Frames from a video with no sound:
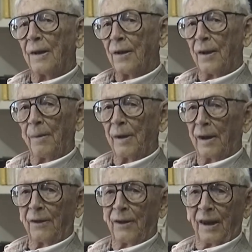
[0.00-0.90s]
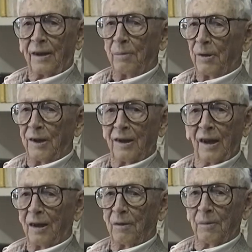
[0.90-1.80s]
somehow that could be
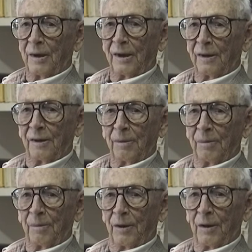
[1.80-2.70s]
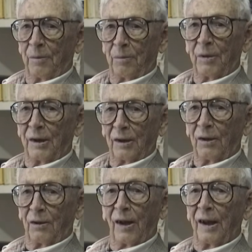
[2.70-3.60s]
done, it'd be a, it'd be
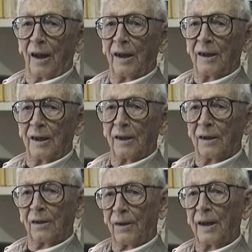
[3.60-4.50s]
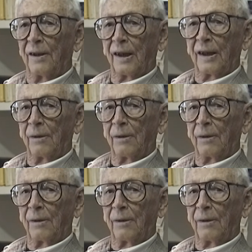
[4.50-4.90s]
a great idea, great thing.